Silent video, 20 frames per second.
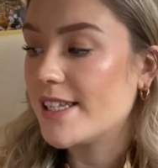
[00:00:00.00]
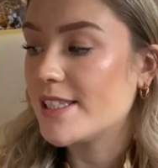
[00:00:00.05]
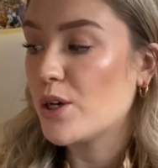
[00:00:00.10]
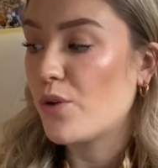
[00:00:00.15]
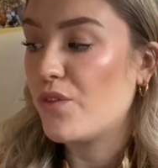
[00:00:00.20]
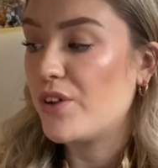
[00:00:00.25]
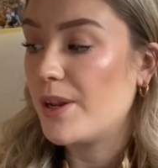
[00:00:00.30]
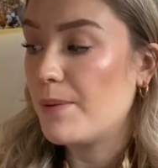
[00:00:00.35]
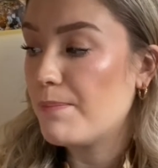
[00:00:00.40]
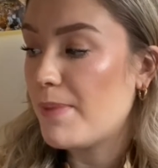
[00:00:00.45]
of
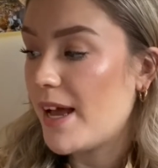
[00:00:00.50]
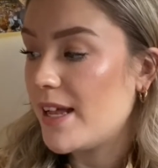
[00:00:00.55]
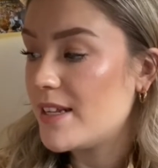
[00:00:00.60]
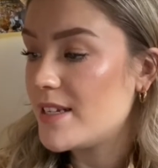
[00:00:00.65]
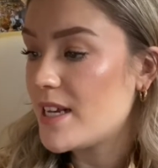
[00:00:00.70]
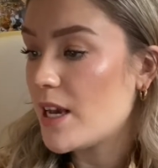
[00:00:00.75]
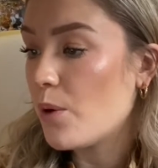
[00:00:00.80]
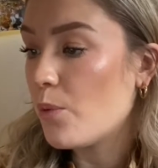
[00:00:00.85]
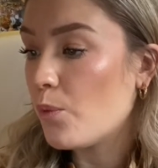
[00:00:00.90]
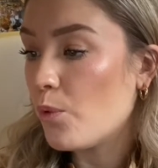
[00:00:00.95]
an
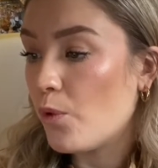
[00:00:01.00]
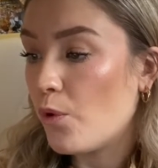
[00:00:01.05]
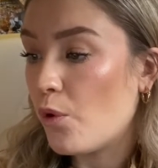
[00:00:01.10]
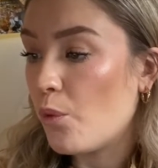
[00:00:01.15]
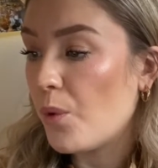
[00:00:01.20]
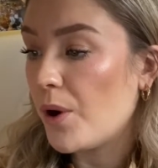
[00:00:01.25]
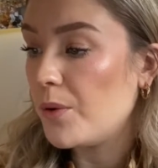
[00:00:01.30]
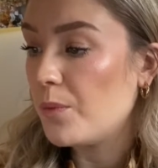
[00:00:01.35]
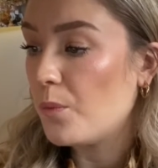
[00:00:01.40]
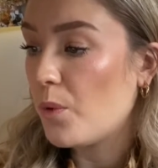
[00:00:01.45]
impending war
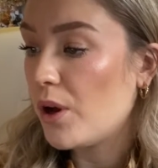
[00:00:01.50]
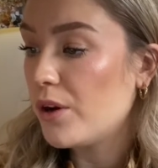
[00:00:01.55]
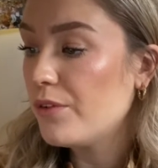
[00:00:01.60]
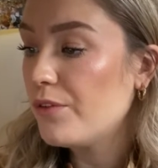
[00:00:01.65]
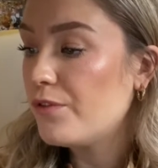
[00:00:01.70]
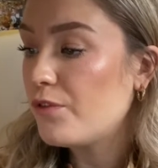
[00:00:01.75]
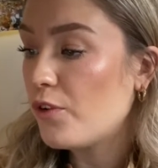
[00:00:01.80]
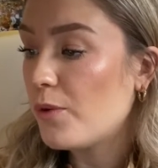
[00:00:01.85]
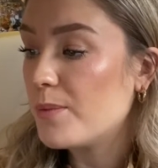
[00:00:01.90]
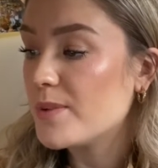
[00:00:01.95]
when one
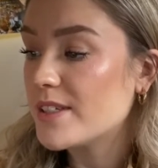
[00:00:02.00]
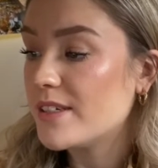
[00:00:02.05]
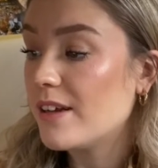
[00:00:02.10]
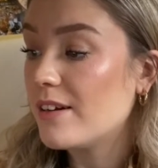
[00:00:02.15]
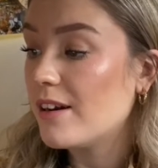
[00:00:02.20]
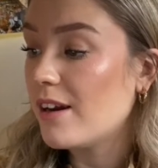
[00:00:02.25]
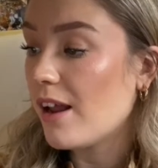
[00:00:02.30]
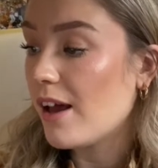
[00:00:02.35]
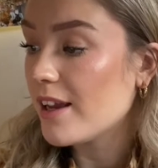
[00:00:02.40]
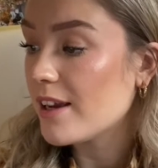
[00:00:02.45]
forms an
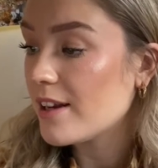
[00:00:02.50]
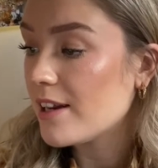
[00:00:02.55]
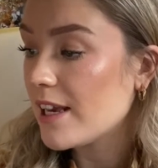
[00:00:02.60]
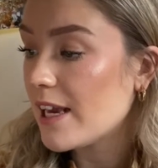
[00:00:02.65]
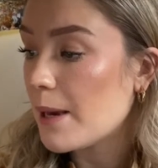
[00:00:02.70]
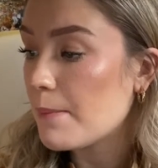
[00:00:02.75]
unlikely